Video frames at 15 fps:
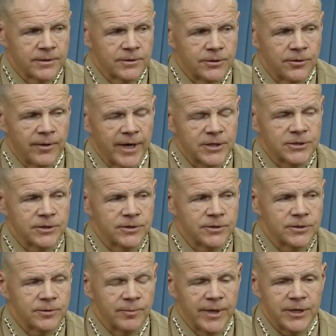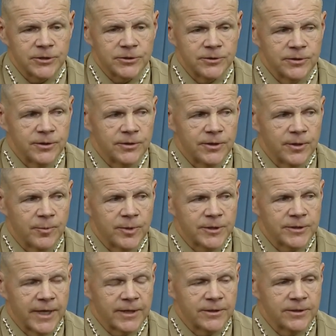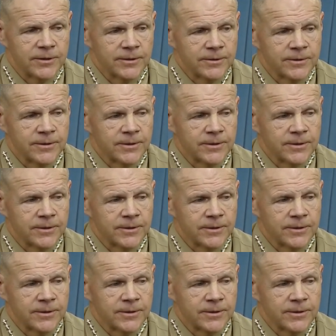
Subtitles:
direction to make sure that they're protected,